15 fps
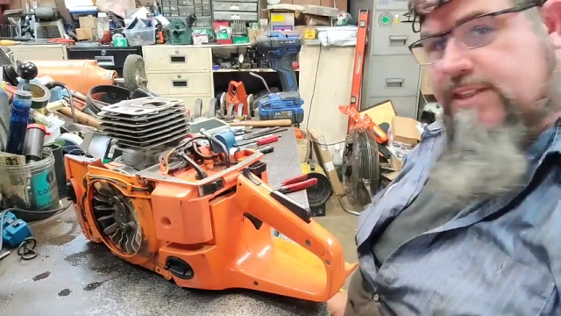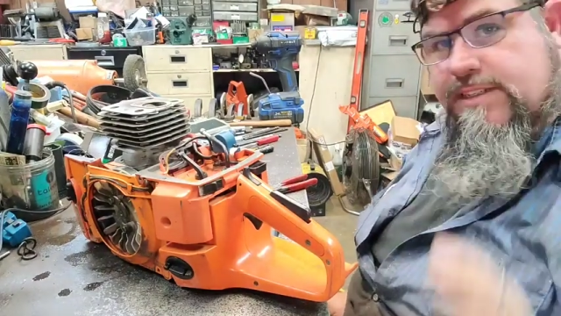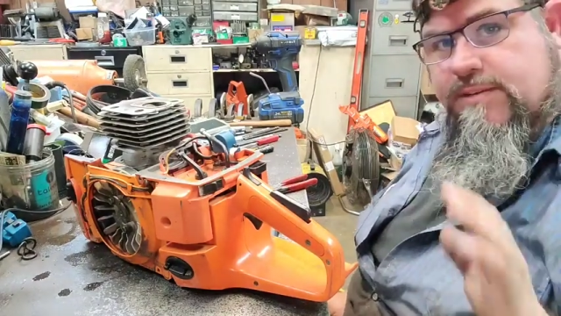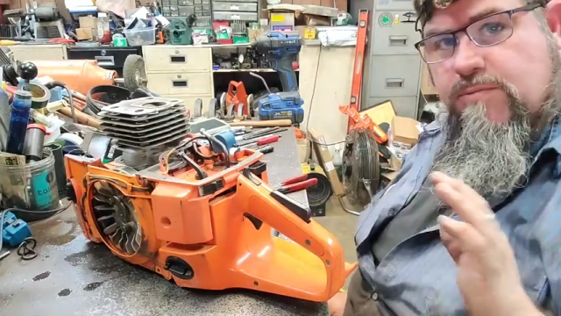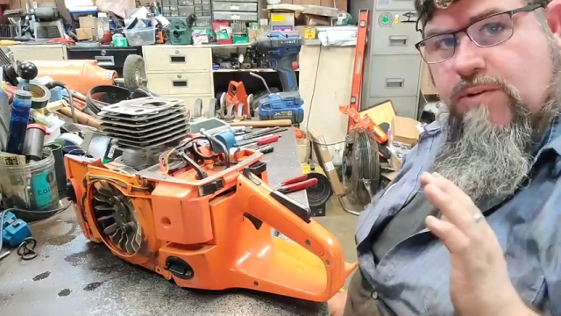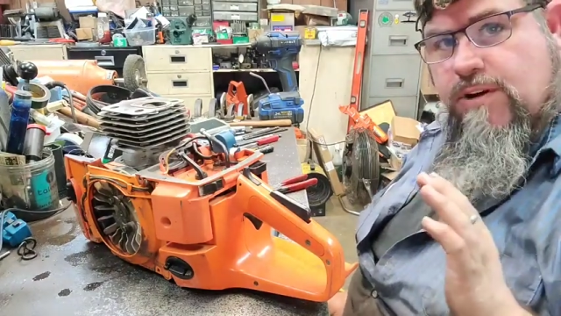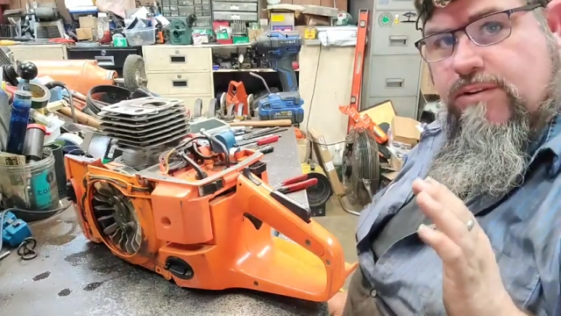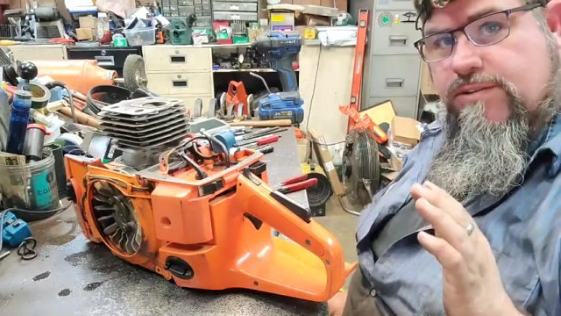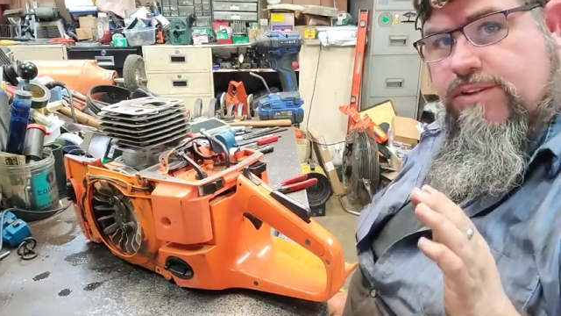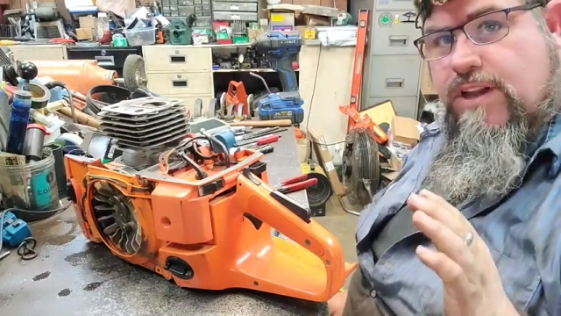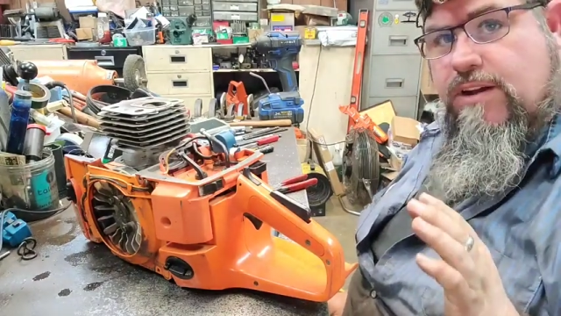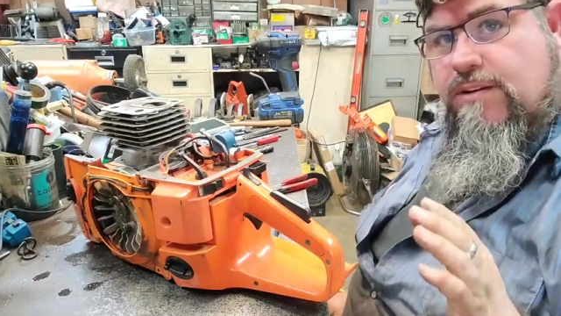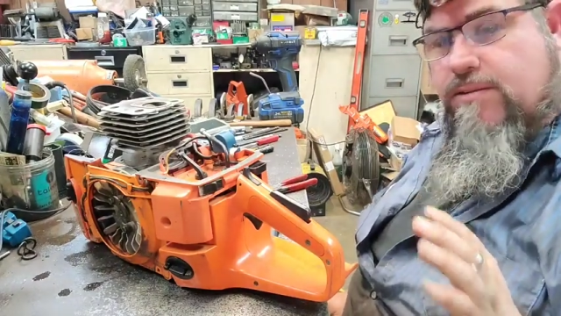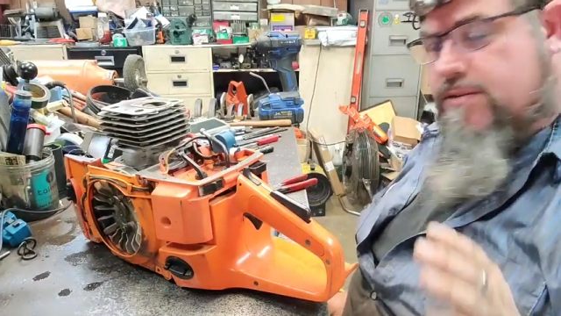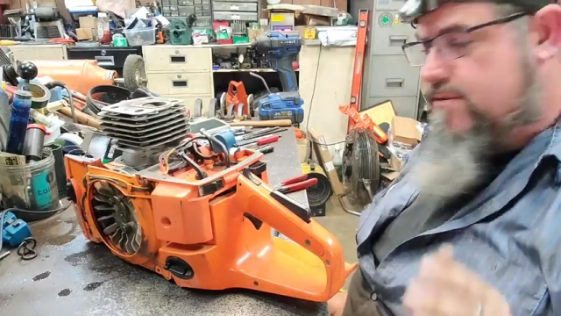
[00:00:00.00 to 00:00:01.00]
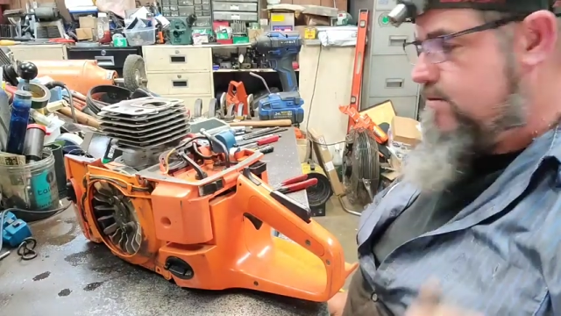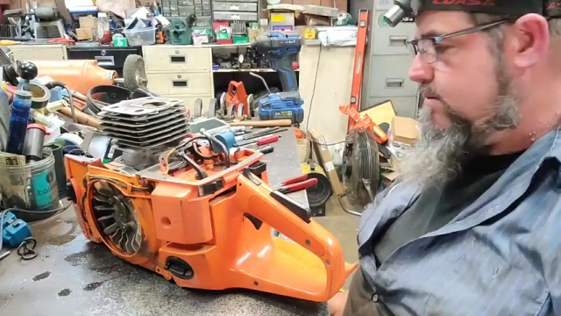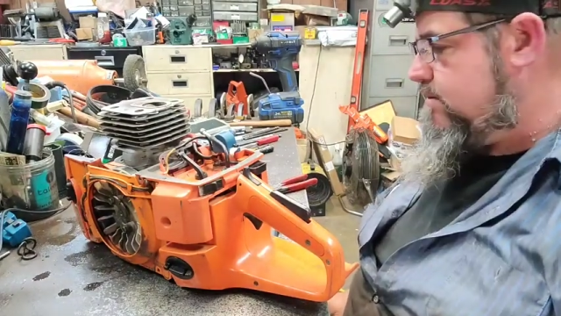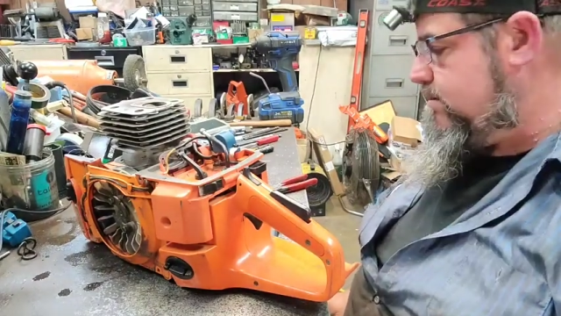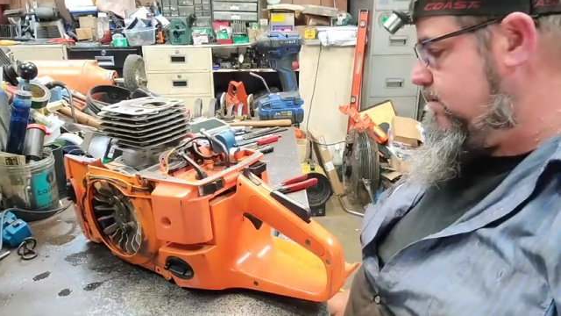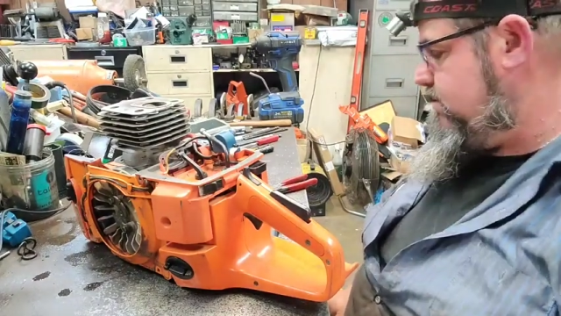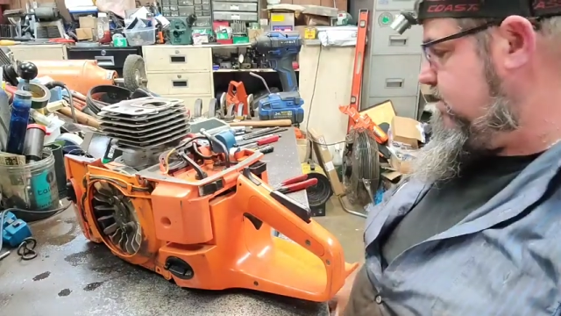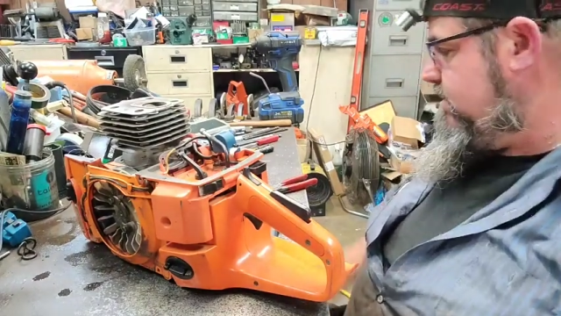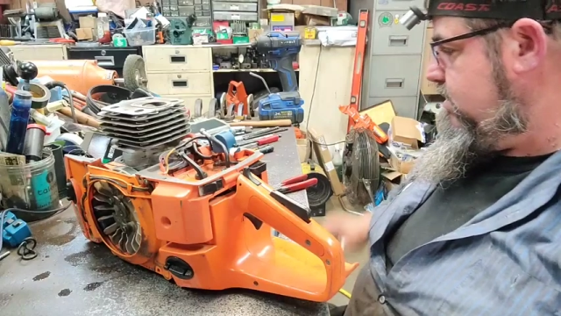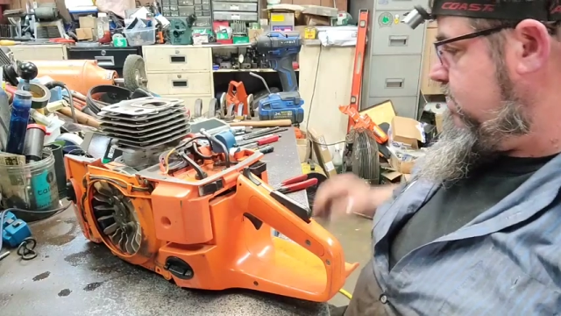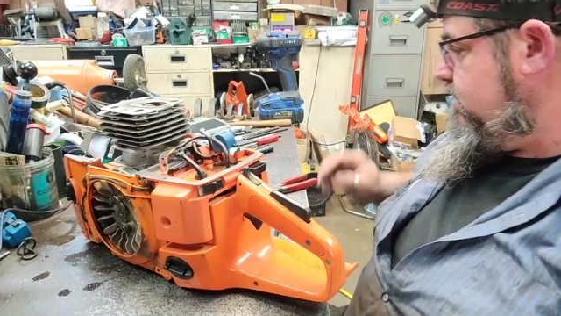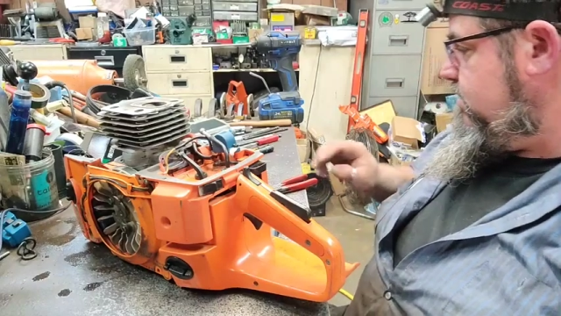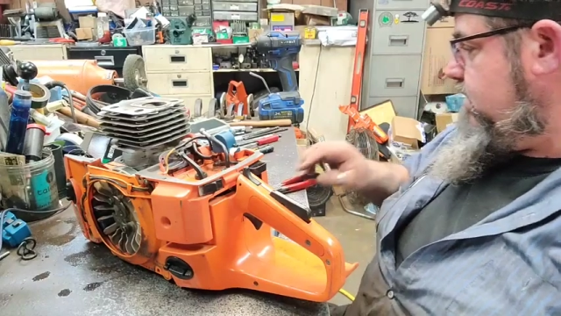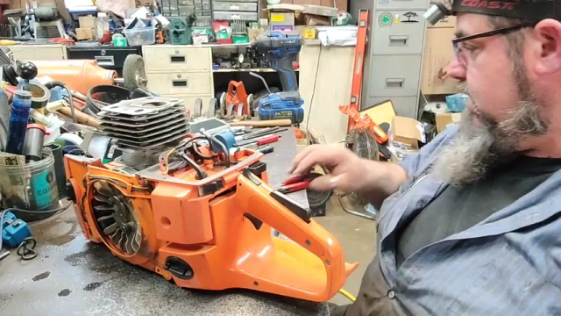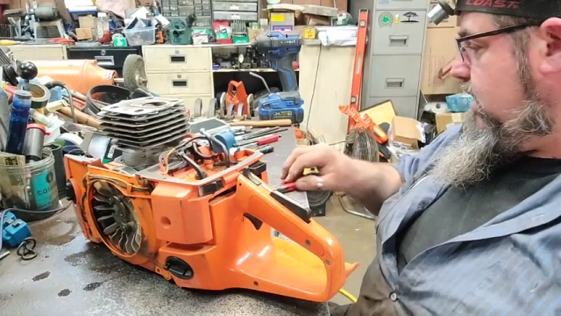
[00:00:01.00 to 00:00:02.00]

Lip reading: is a work saw, so